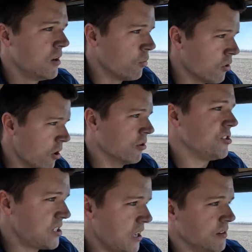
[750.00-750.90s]
we're already
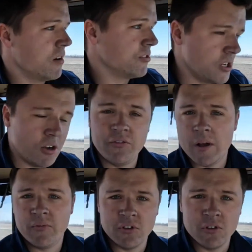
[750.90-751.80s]
setting ourselves up
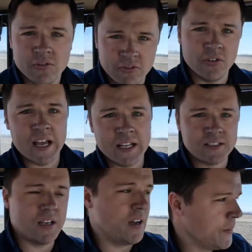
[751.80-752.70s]
for for that
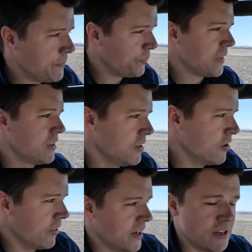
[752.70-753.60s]
uh, you know
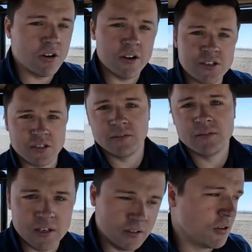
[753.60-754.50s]
that increase in,
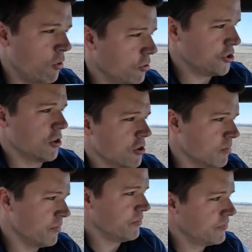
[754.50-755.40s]
in cold germ,
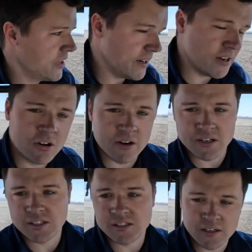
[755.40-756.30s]
that
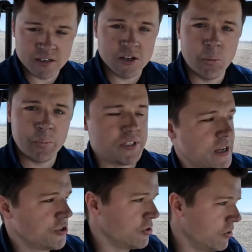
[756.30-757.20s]
increase in yield
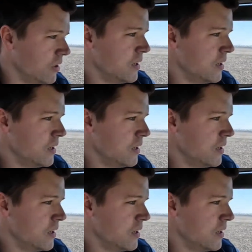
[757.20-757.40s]
potential.